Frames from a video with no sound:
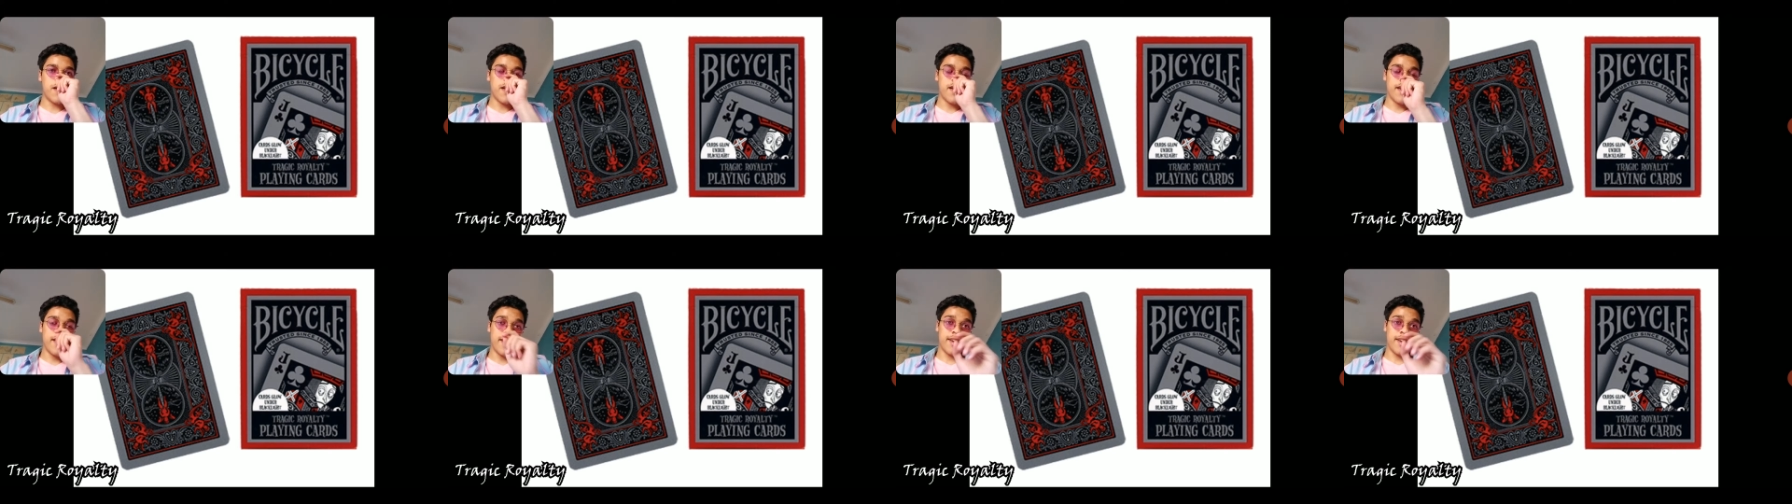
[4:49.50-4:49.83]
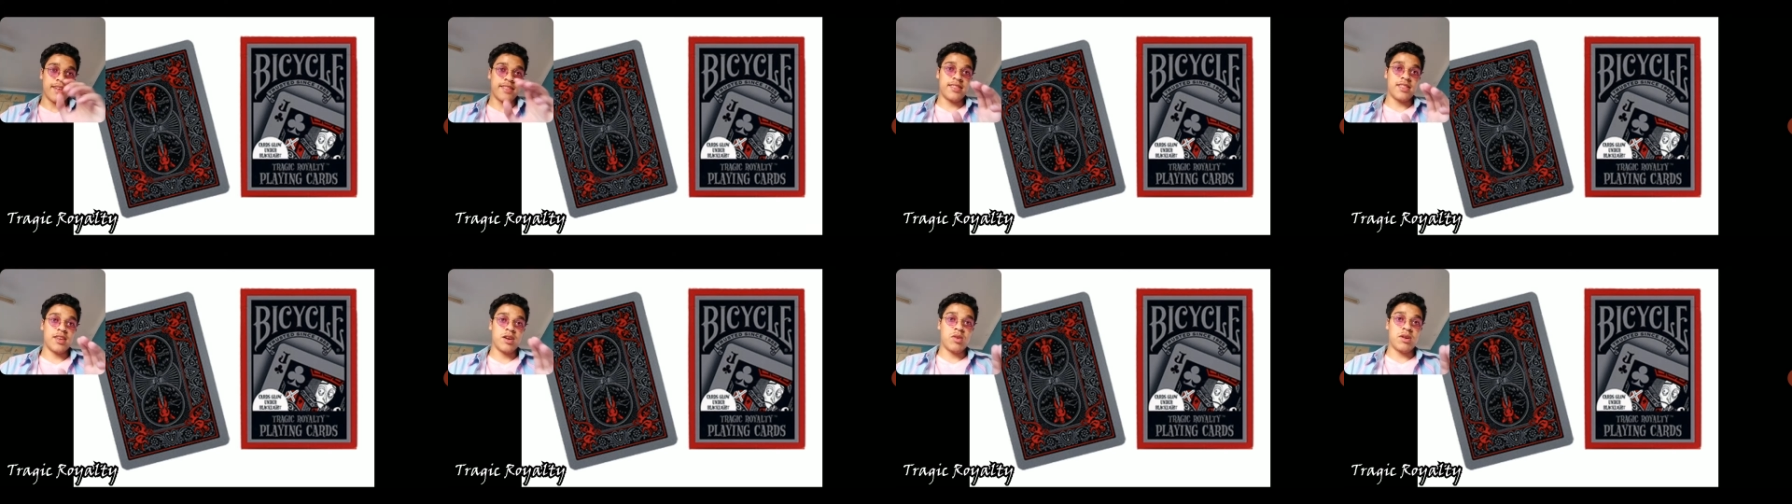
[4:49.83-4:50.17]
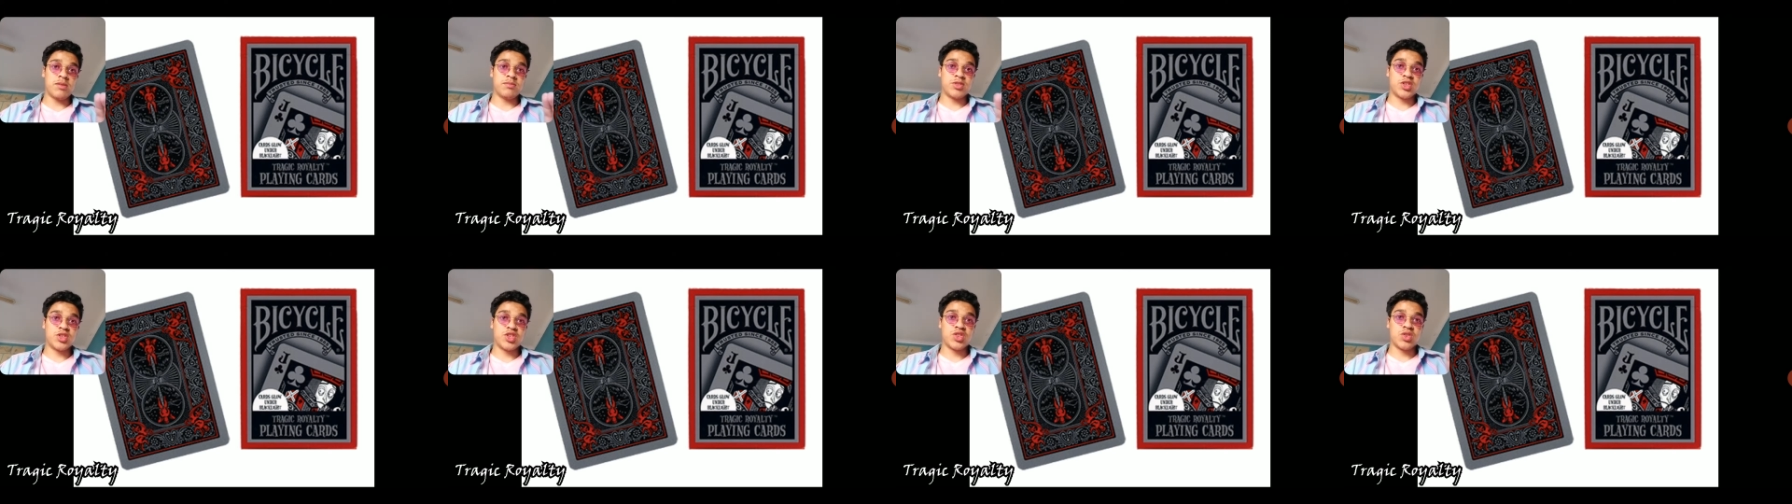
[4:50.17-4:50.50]
And though
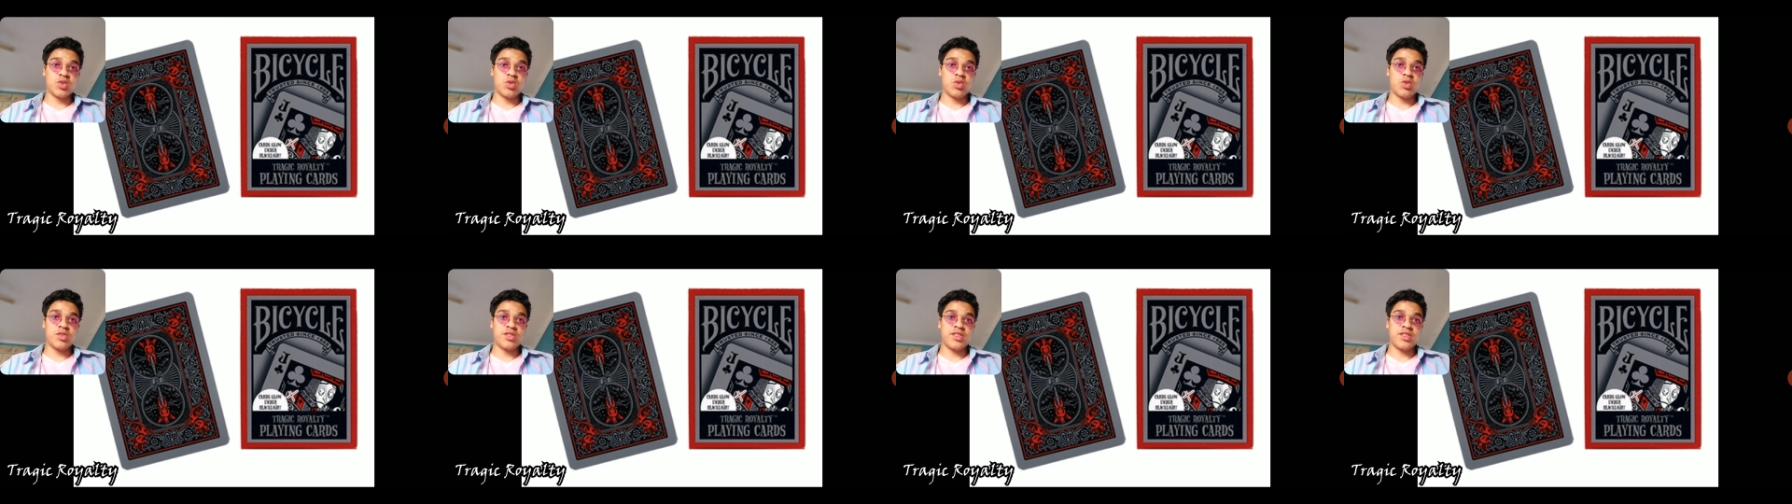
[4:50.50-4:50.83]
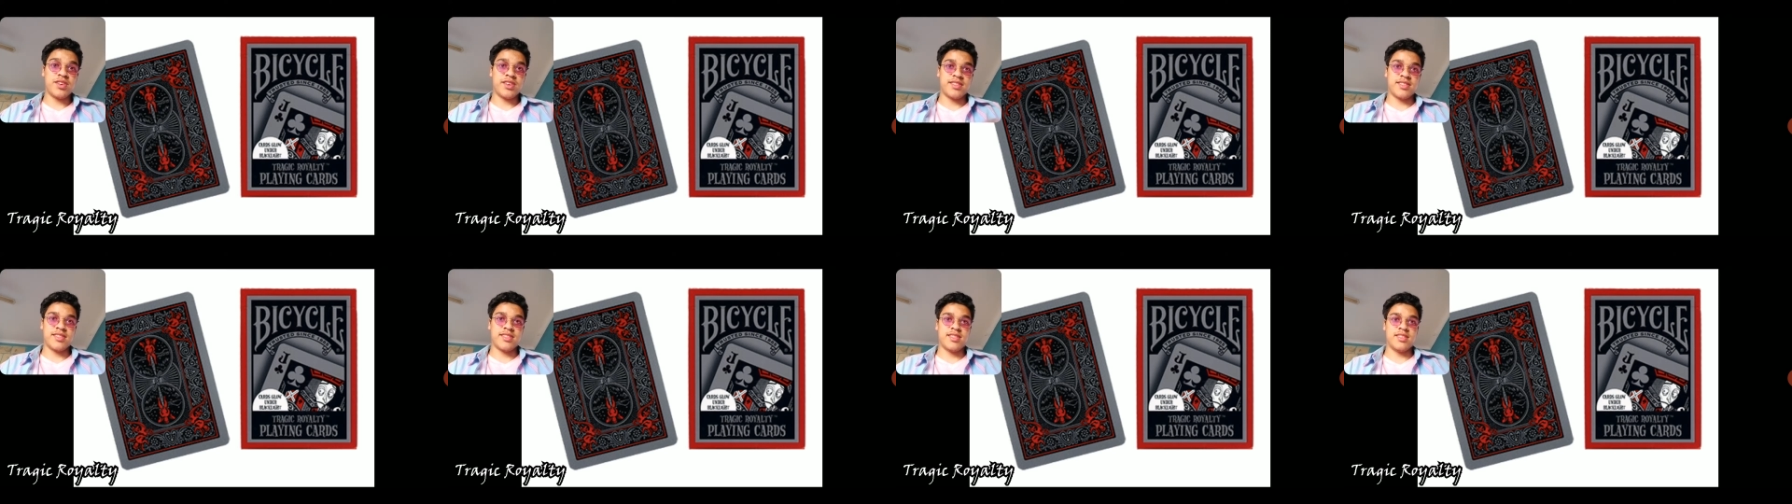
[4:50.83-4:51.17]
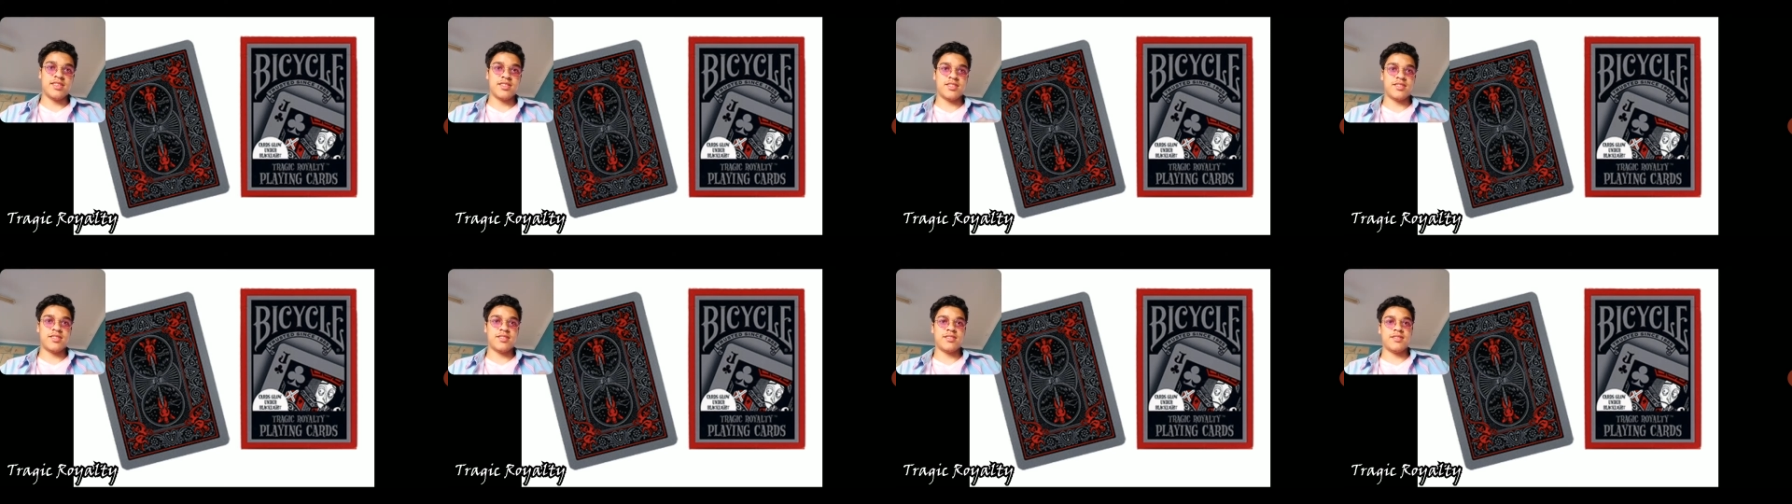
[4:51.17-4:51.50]
I'm sure that
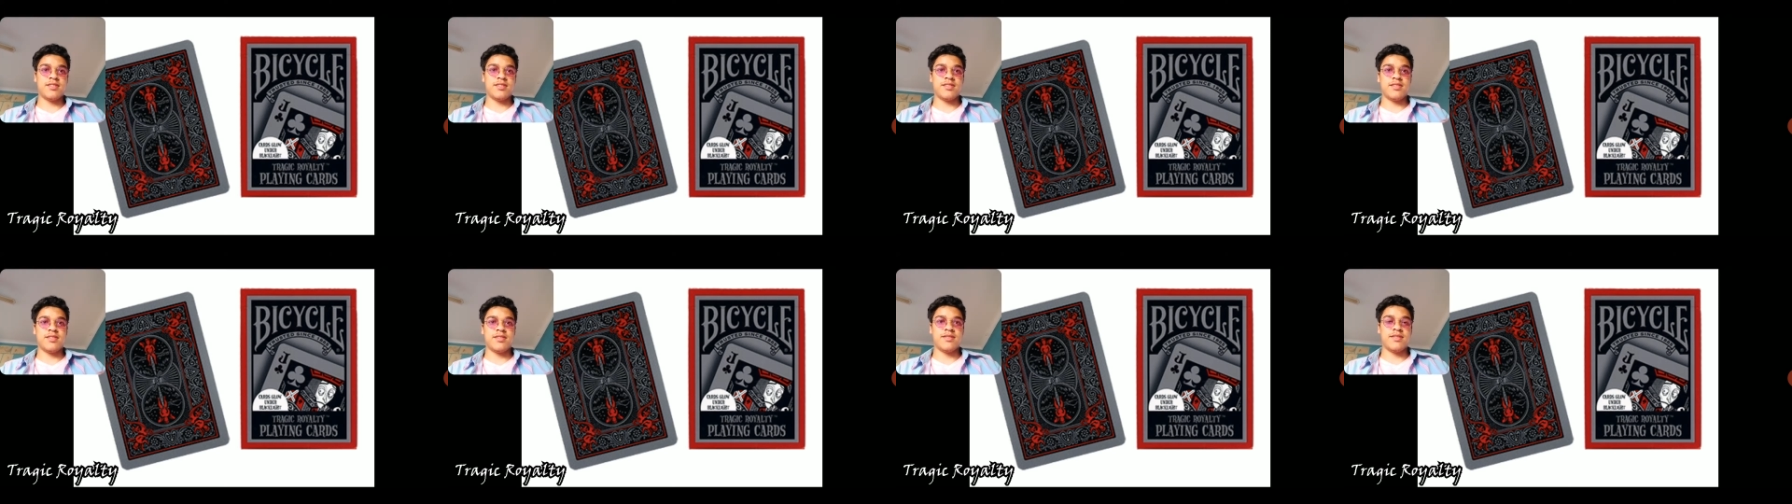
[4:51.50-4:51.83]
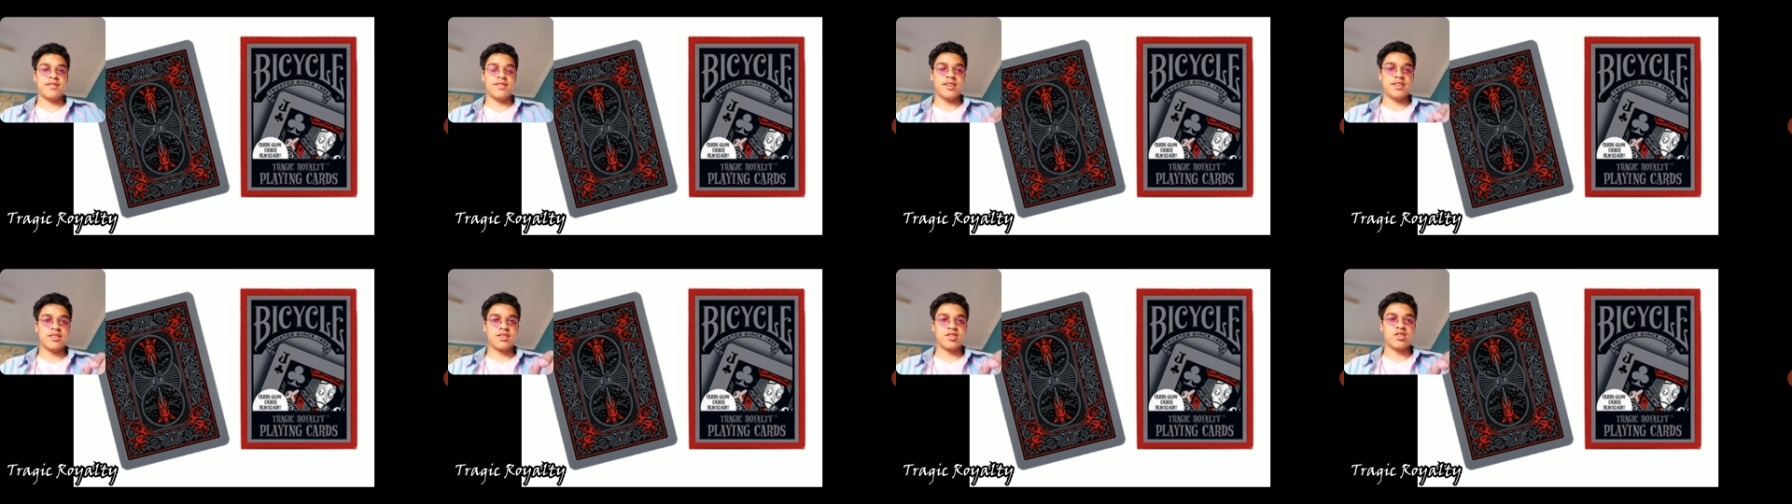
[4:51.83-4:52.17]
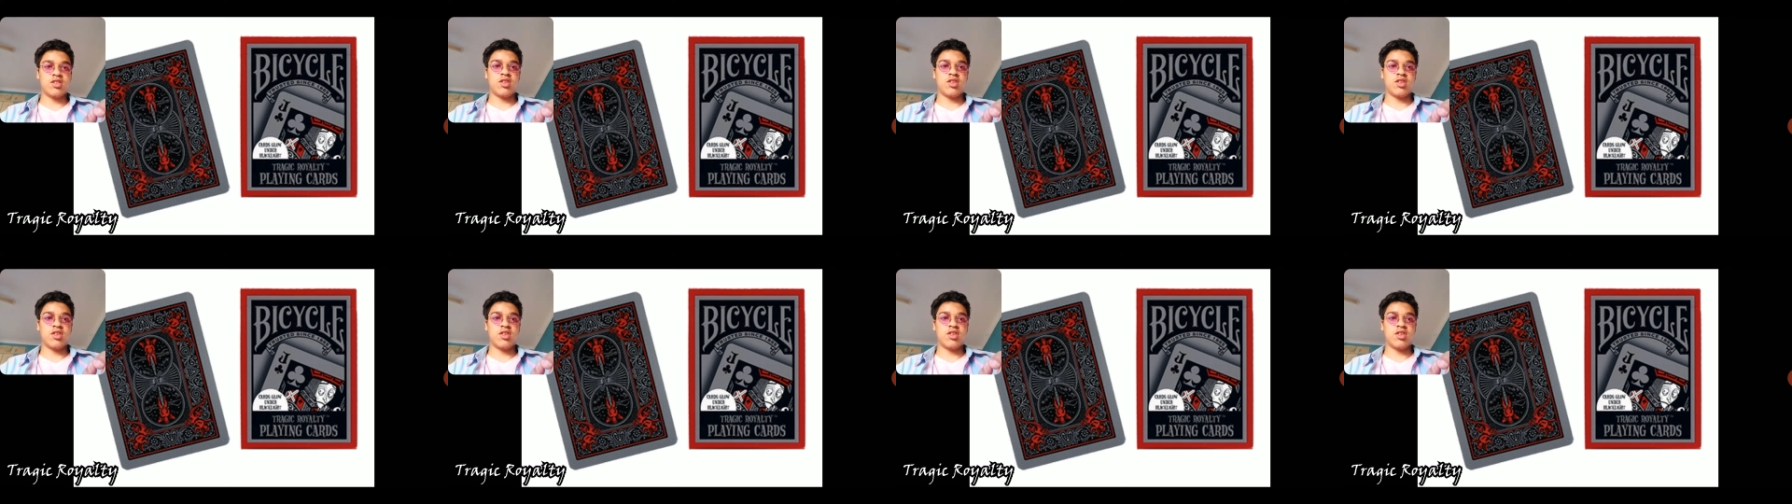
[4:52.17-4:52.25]
these